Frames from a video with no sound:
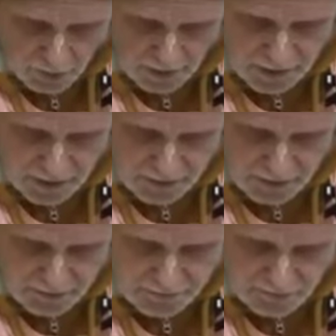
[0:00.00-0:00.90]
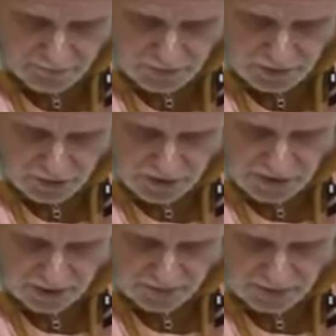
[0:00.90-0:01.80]
night,
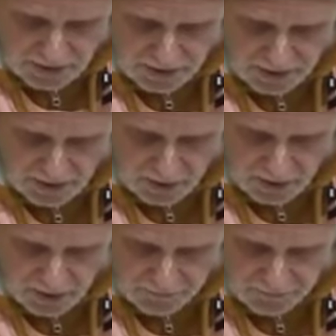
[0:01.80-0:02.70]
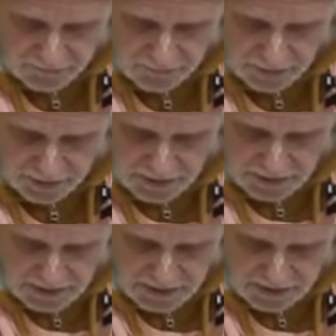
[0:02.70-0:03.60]
just after 10 o'clock,
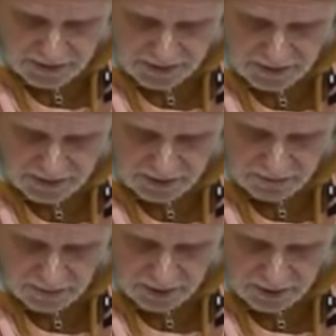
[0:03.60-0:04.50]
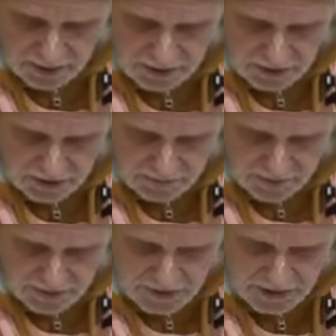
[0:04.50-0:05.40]
Sannyasi Maharaj
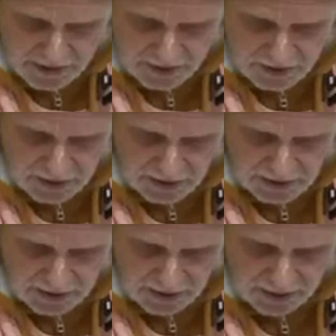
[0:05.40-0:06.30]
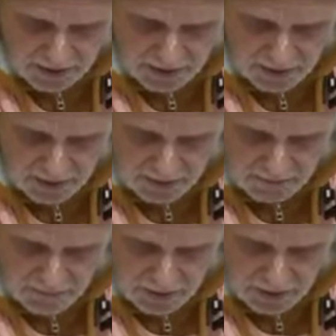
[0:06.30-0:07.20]
sat chanting Harinam
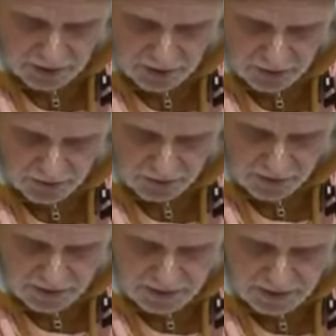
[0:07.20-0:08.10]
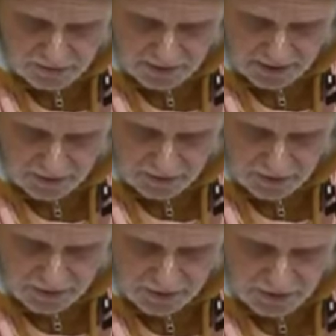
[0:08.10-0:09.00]
on the raised
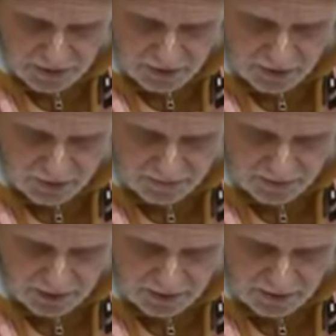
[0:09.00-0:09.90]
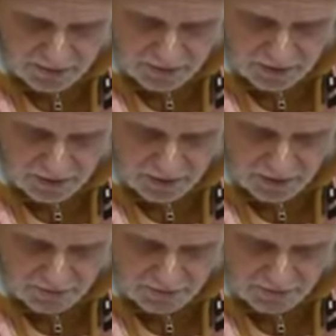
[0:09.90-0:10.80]
mound in a secluded part of his
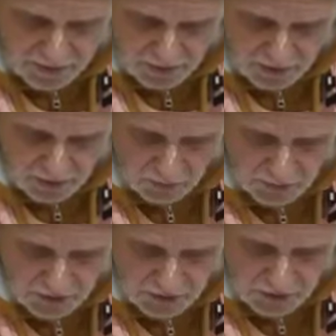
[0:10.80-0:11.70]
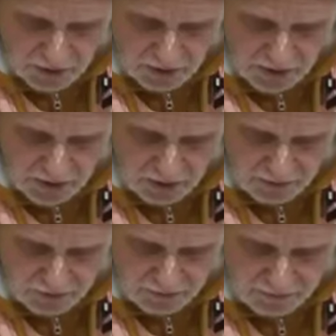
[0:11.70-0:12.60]
grove within Sri
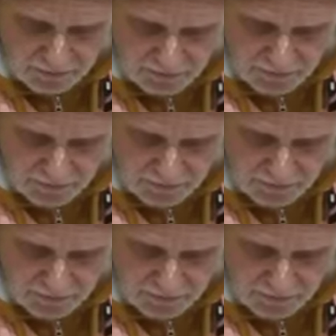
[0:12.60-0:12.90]
Godrum.